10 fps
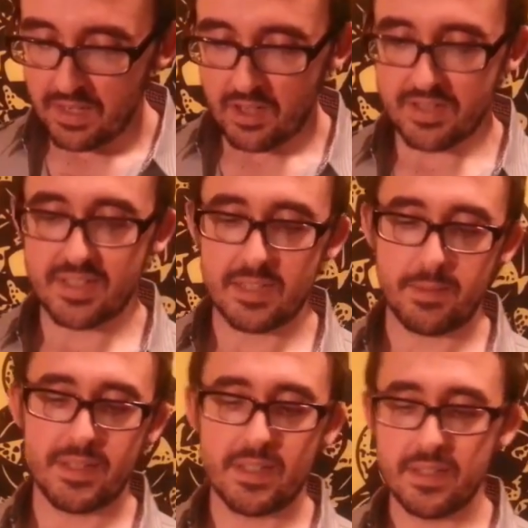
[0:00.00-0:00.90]
he also says
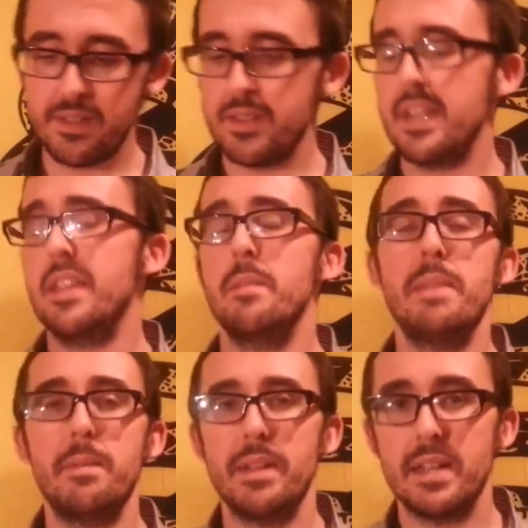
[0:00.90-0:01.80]
about the 10th
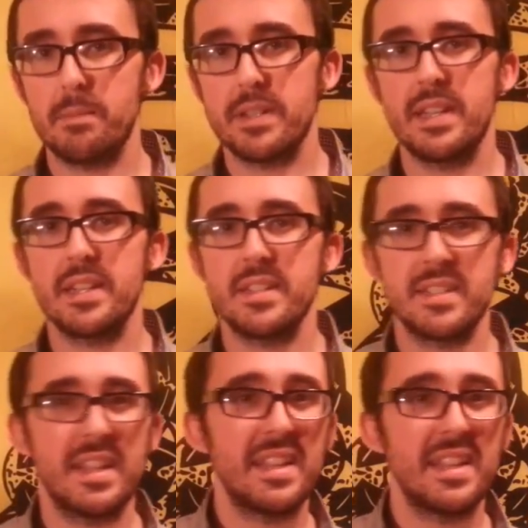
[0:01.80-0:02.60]
Amendment can protect us.